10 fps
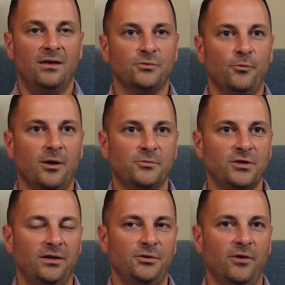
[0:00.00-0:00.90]
Yeah, so what I'm
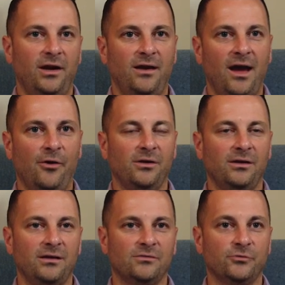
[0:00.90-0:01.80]
trying to do right now
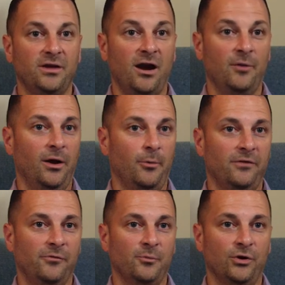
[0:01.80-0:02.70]
is retire my
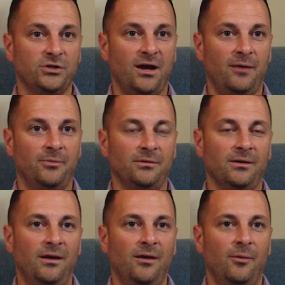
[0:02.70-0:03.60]
wife from her job
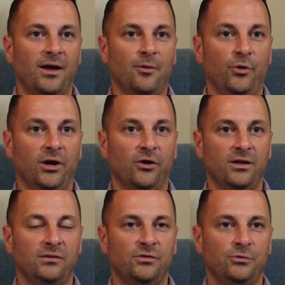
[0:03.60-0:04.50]
and kind of bring
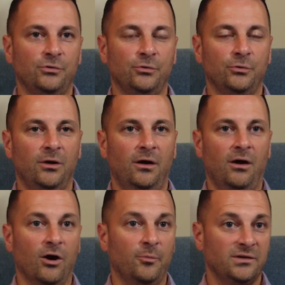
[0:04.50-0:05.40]
her into
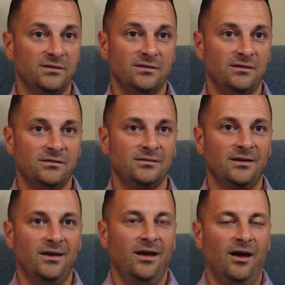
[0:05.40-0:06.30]
our businesses.
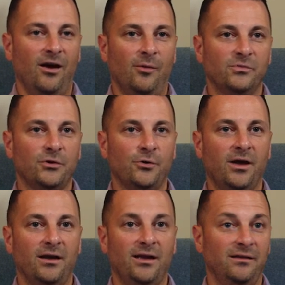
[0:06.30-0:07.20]
So
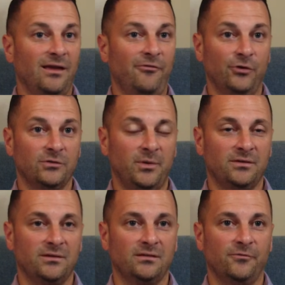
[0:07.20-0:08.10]
kind of getting that first
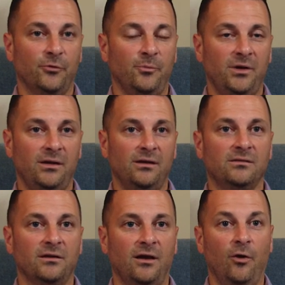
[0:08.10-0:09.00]
business for me
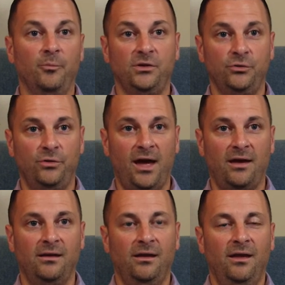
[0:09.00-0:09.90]
is going to help me do
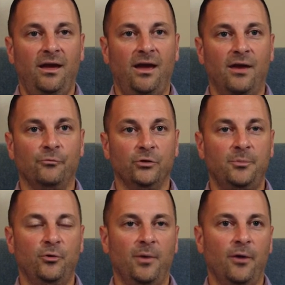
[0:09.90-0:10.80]
that and
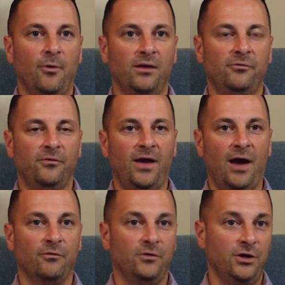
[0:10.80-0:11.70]
really pull my wife
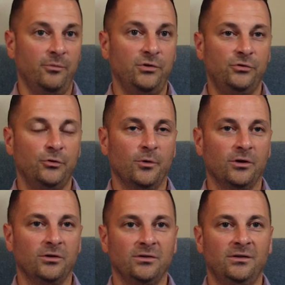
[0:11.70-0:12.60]
out of the W-2
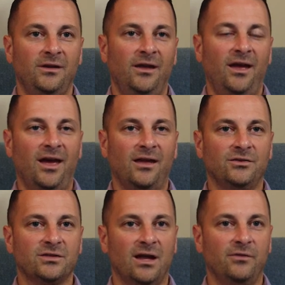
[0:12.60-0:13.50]
world
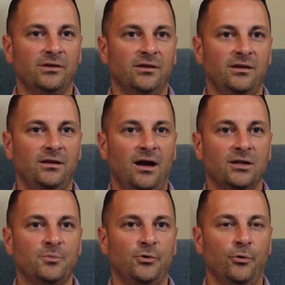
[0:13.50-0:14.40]
and just kind of into the
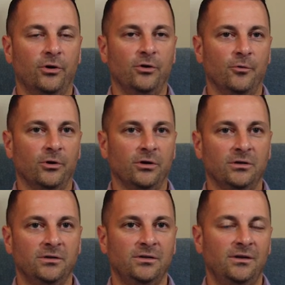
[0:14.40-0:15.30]
entrepreneurial
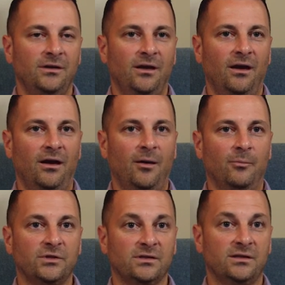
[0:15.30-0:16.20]
world. So
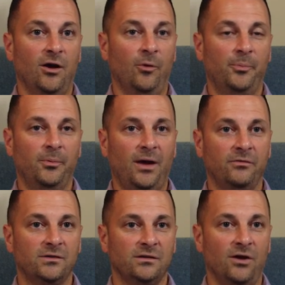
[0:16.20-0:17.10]
it's going to help,
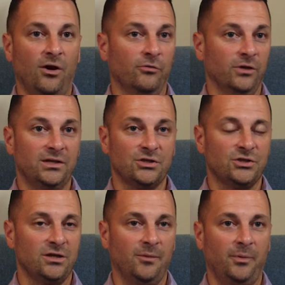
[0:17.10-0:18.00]
obviously, our
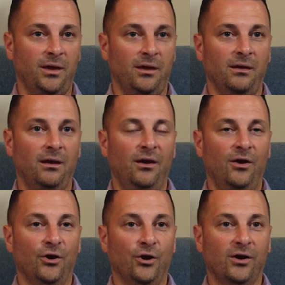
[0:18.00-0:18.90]
relationship and
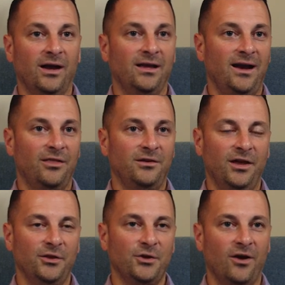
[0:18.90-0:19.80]
her kind of get out of the
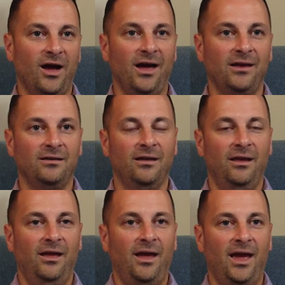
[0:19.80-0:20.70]
daily grind
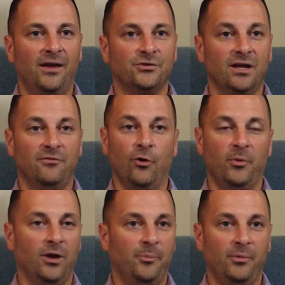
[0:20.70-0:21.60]
and just kind of
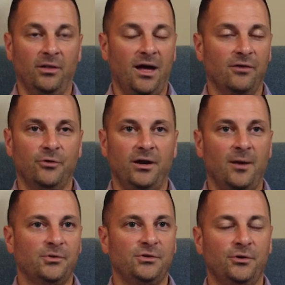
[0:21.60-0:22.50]
open up a lot of great
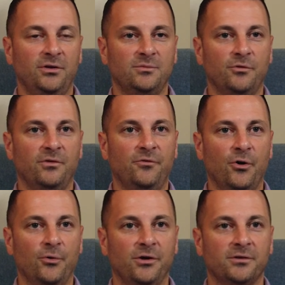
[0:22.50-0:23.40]
opportunities moving
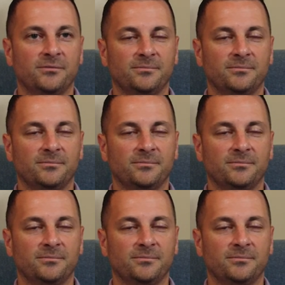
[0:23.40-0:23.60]
forward.